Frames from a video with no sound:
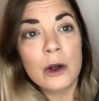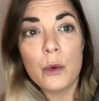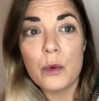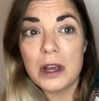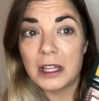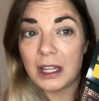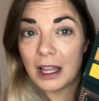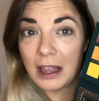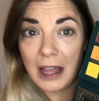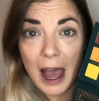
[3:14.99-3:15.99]
with
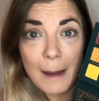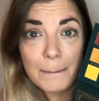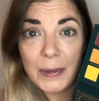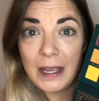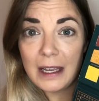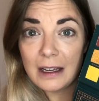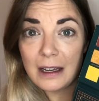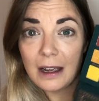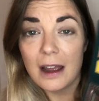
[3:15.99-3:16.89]
that pink